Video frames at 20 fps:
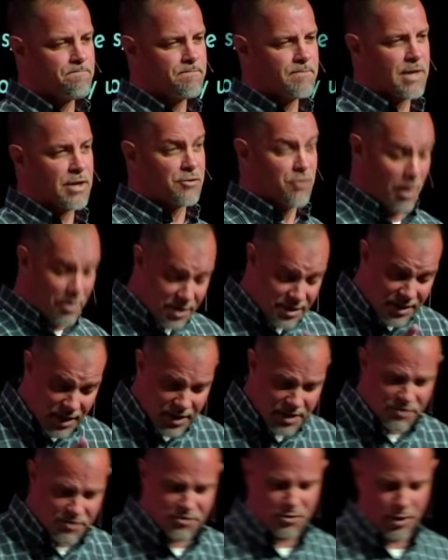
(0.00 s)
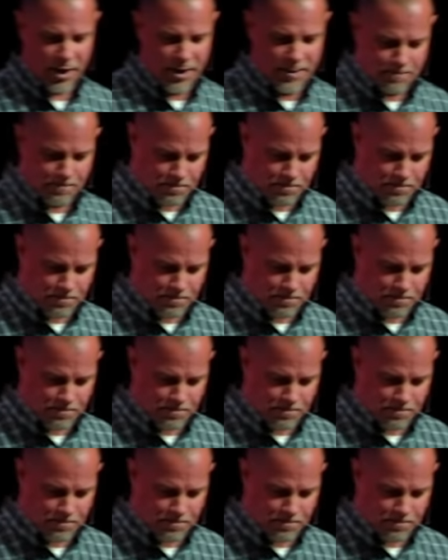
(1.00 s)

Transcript: So I want to tell you a story.